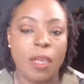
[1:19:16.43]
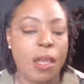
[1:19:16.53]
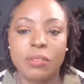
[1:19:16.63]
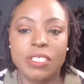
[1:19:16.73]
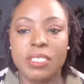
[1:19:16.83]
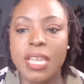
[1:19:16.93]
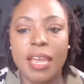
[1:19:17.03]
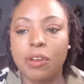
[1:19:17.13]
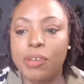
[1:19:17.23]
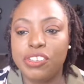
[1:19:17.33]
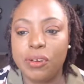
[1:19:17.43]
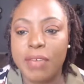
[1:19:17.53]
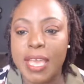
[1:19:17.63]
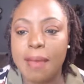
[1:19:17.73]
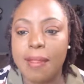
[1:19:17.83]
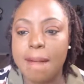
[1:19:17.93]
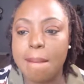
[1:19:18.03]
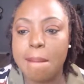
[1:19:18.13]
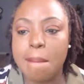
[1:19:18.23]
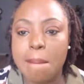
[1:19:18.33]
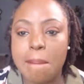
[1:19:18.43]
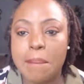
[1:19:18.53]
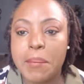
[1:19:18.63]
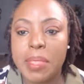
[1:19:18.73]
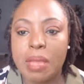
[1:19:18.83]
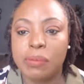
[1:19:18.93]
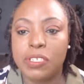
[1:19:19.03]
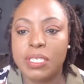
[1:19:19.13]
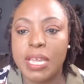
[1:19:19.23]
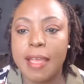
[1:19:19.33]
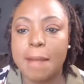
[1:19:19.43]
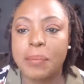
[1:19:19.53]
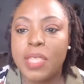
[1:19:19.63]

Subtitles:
I'm just not a creature of habit. I'm just not.